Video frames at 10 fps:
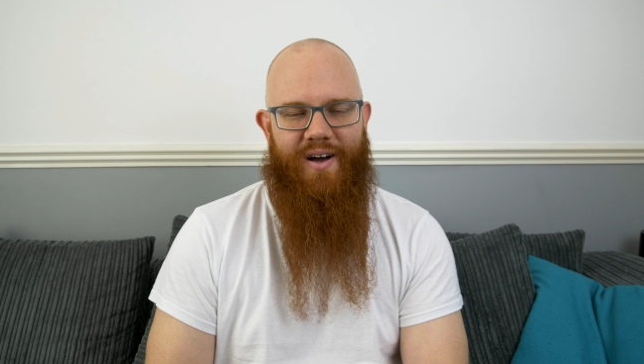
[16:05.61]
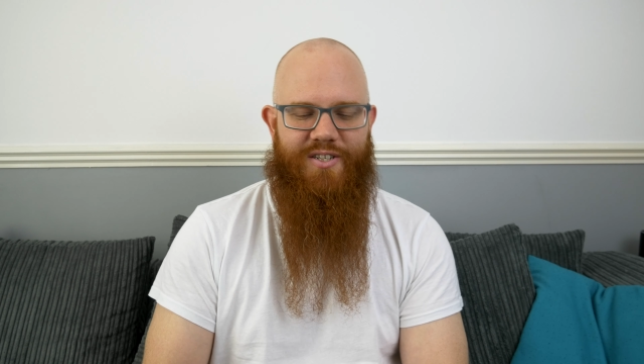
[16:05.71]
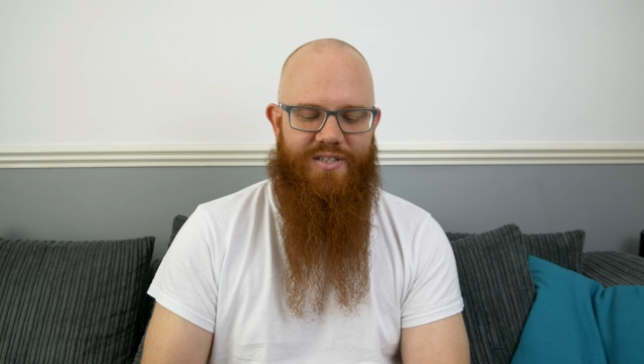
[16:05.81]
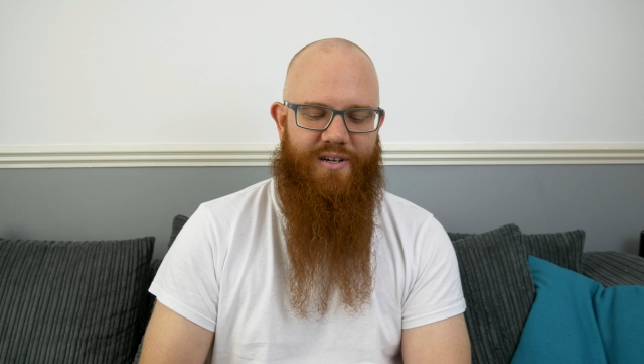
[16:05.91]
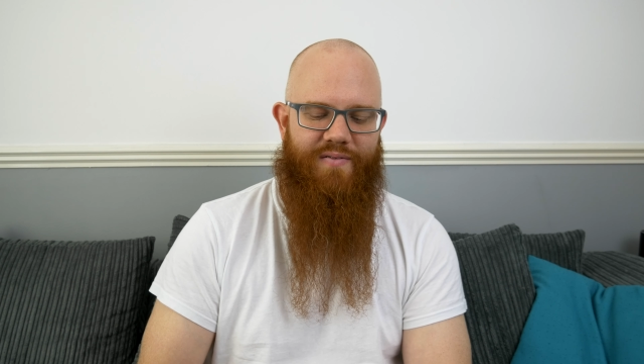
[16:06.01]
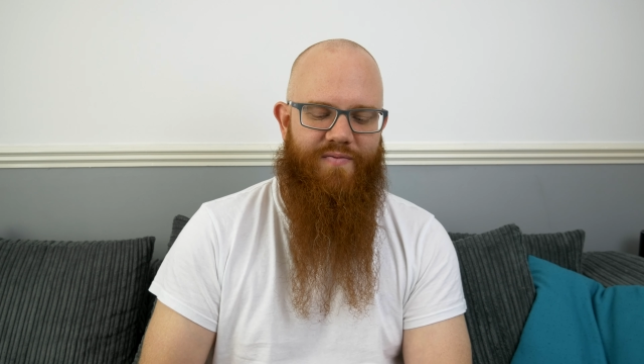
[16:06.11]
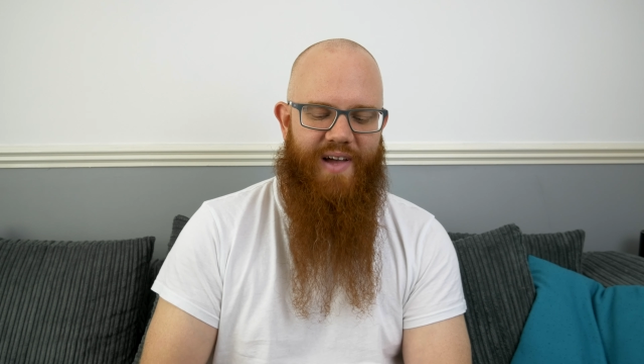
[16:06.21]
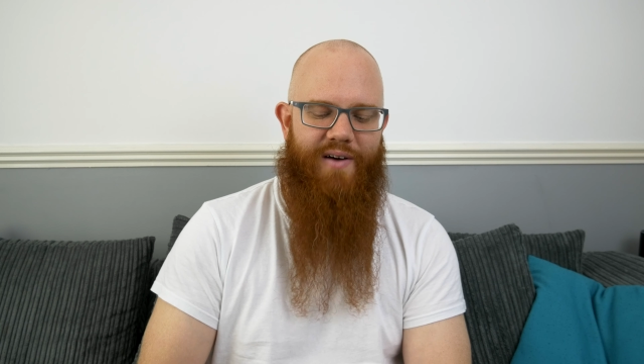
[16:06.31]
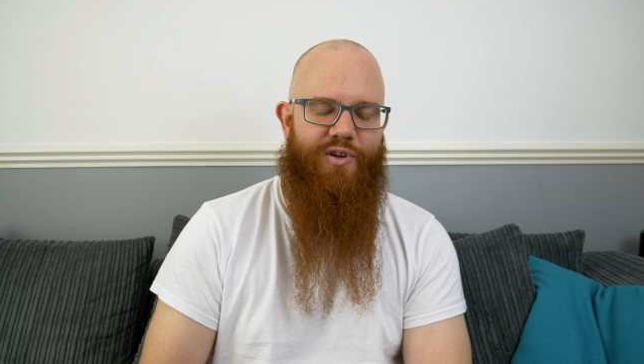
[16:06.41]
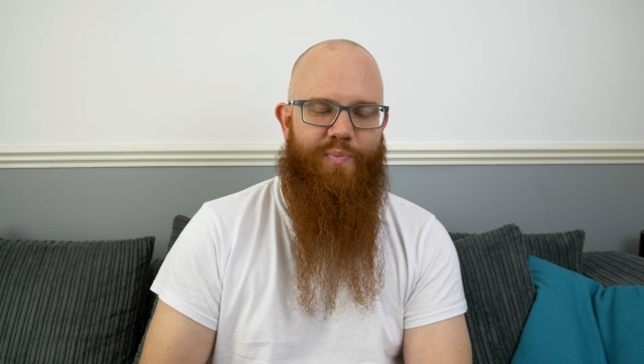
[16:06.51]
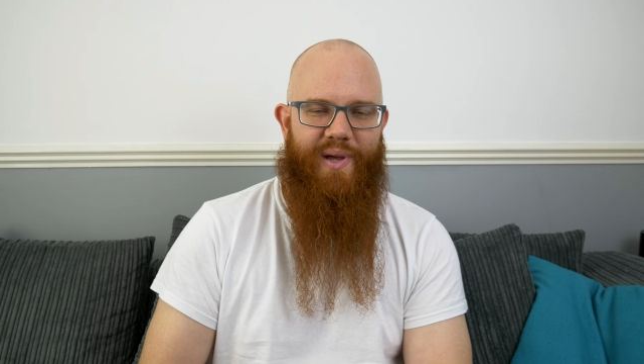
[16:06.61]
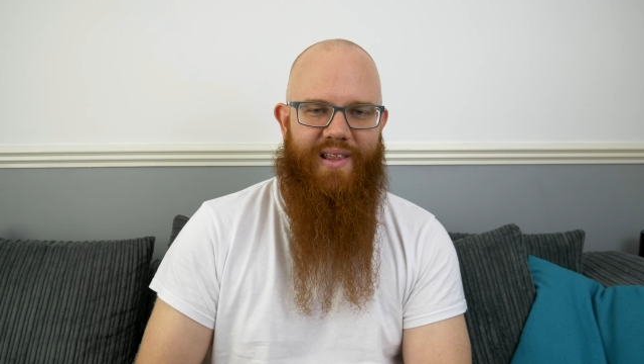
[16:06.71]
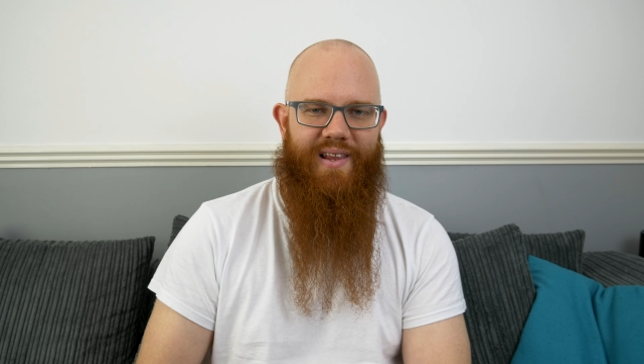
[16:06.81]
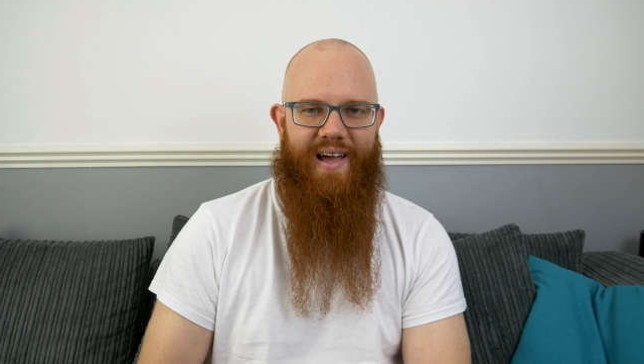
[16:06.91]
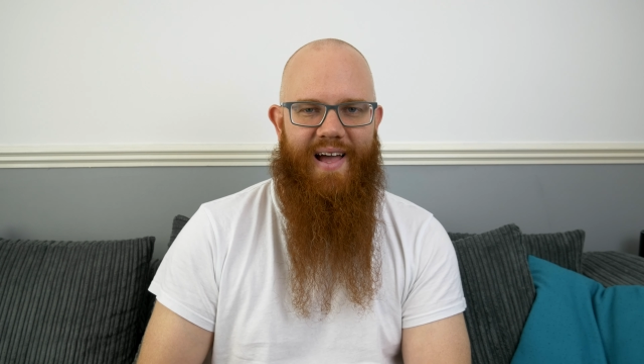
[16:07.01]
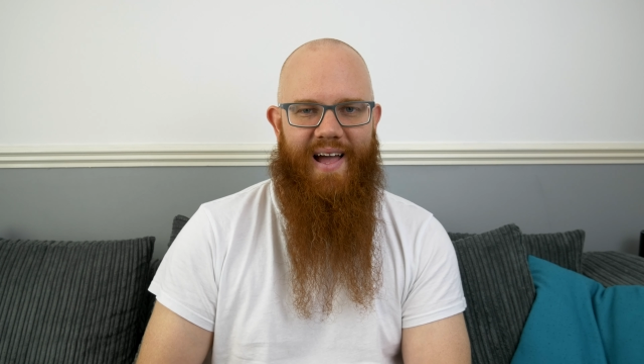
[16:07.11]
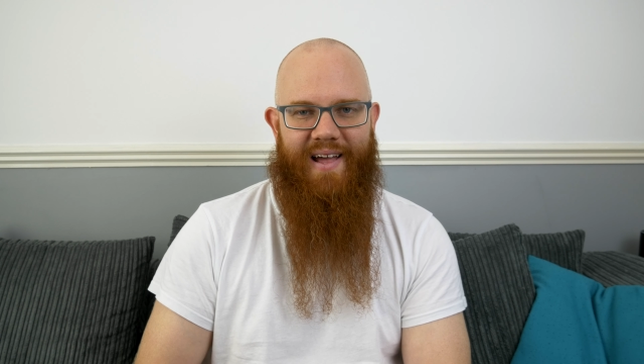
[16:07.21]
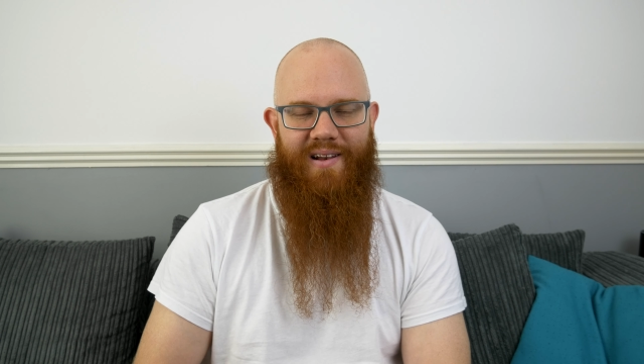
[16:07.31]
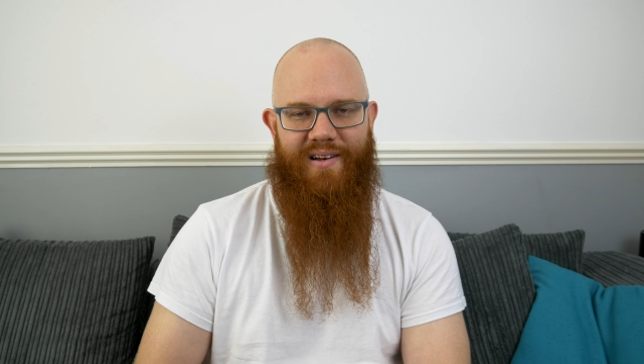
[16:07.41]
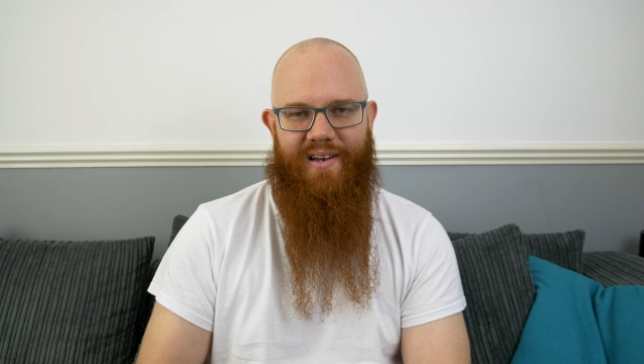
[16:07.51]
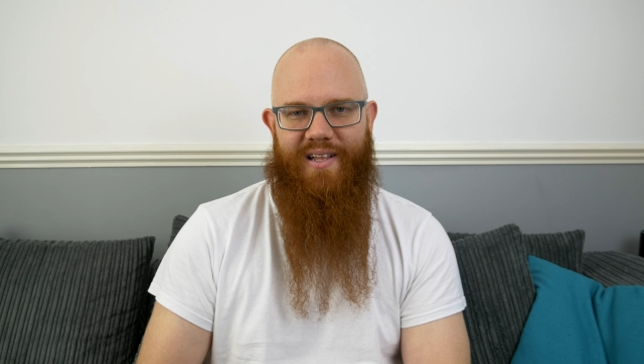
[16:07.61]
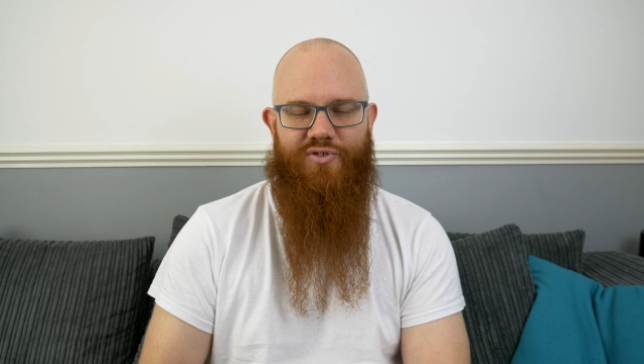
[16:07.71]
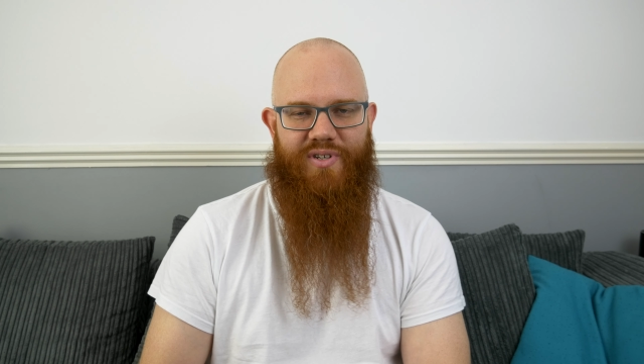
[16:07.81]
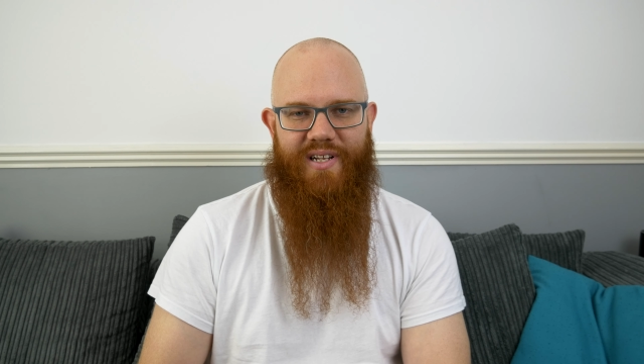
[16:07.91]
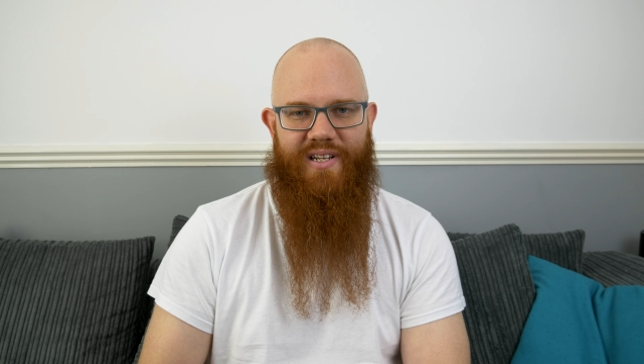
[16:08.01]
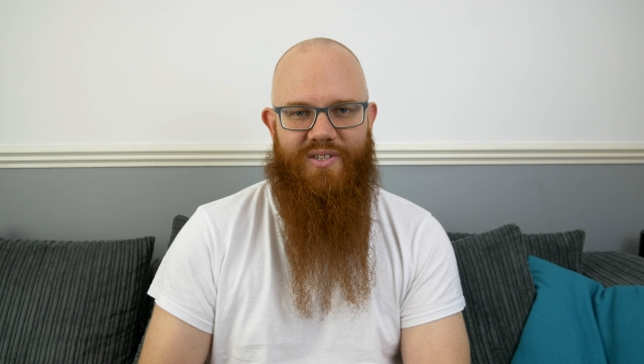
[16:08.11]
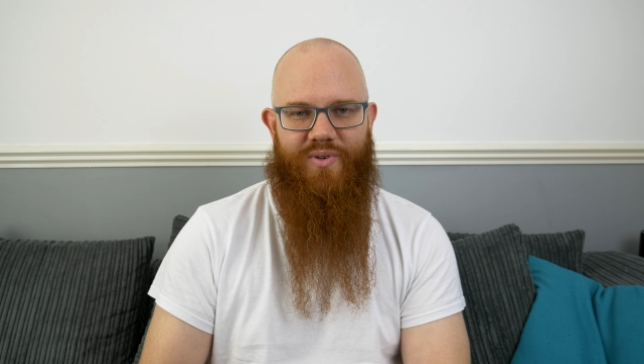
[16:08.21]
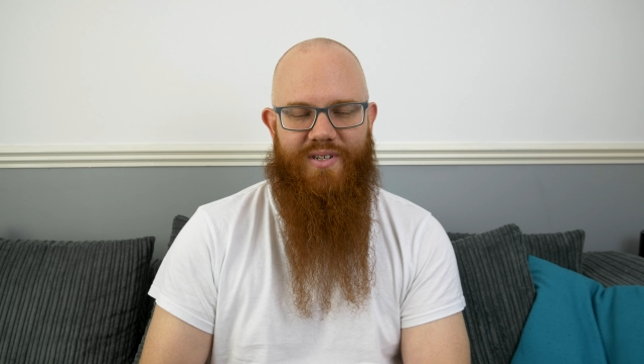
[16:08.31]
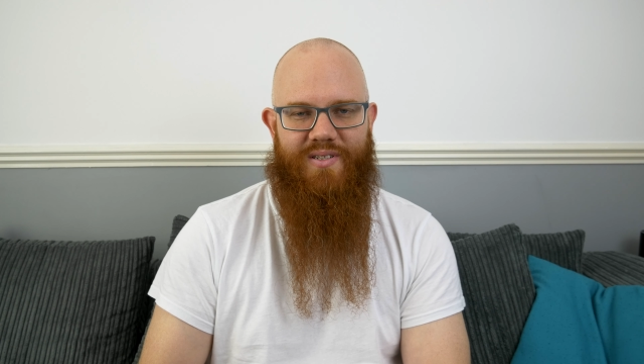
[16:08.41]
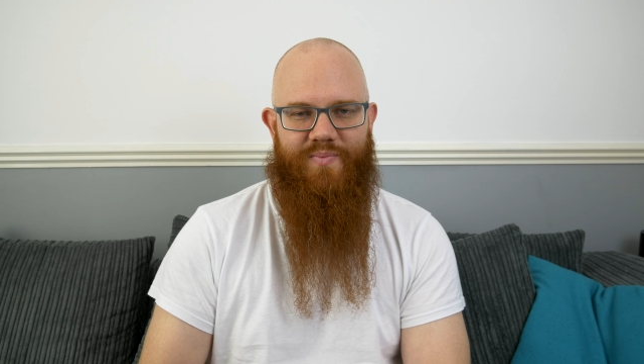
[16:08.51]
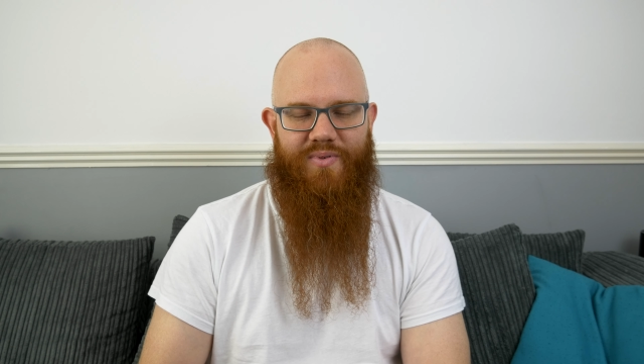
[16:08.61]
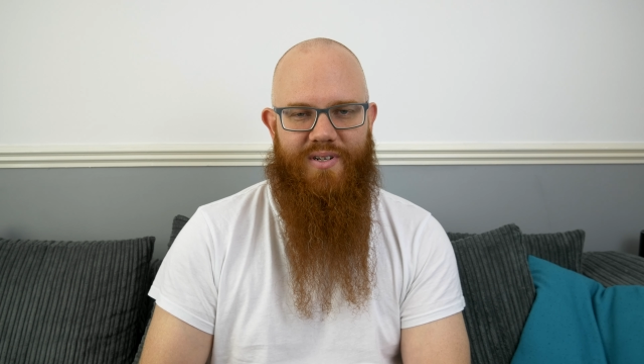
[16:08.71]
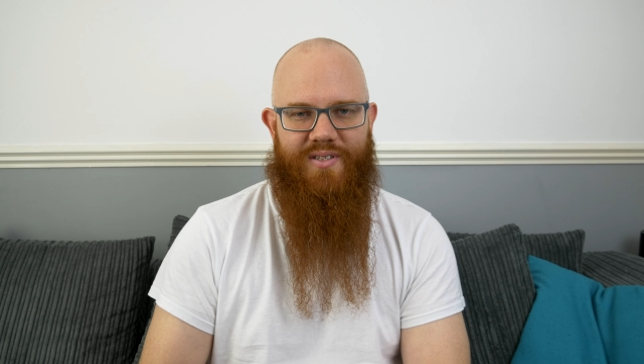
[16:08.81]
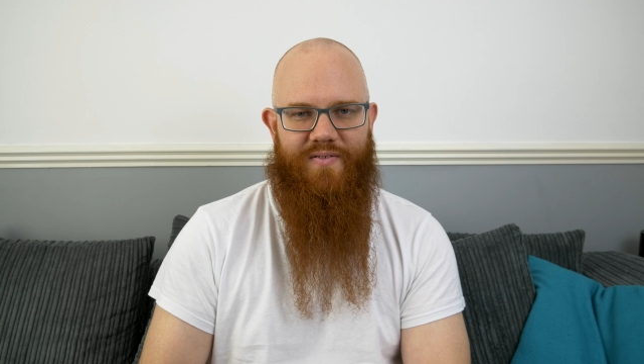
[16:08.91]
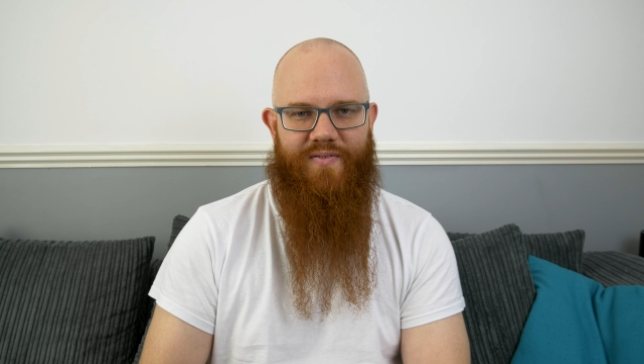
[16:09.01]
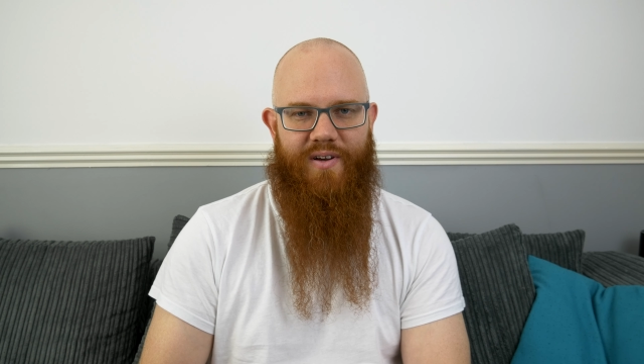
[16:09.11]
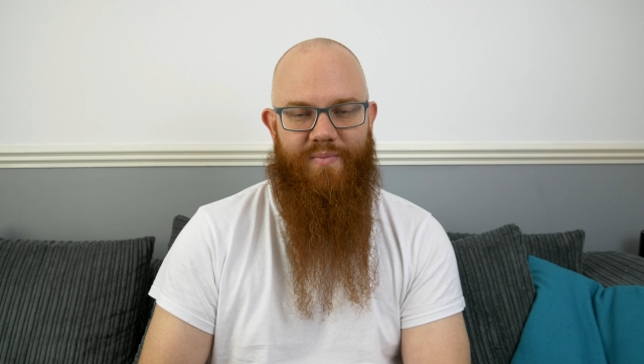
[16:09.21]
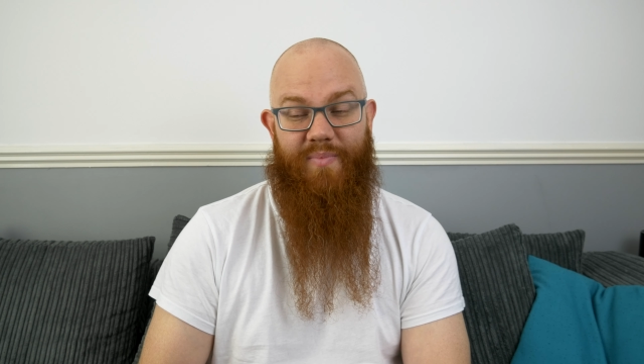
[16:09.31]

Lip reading: I just don't value bigger than that at literally nearly twice the price of the phone.